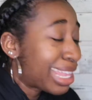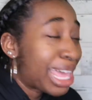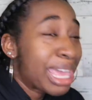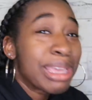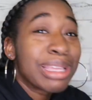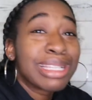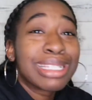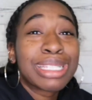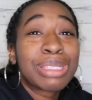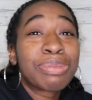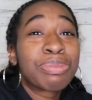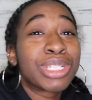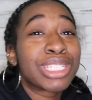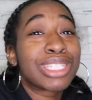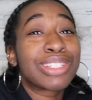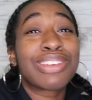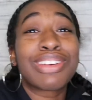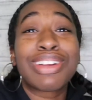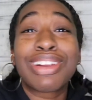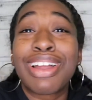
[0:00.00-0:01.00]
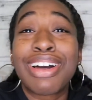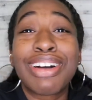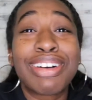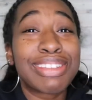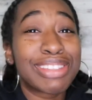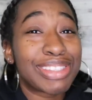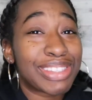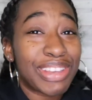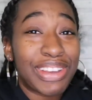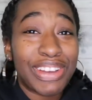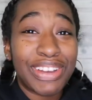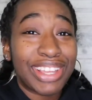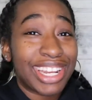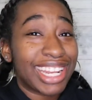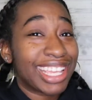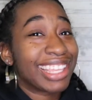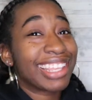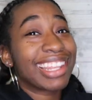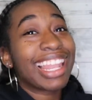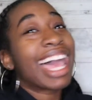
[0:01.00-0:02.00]
like just put your clothes on
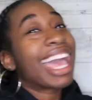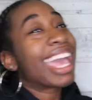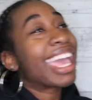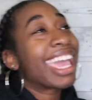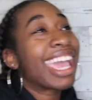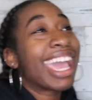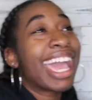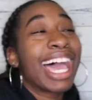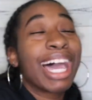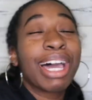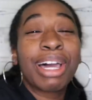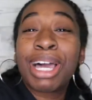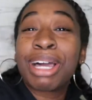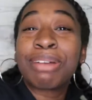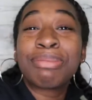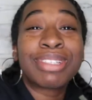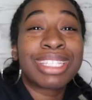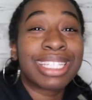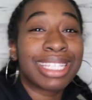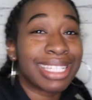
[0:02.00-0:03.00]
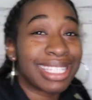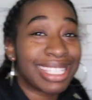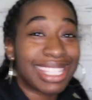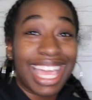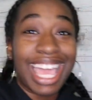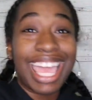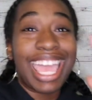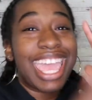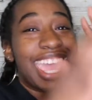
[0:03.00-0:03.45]
and like I, i'm just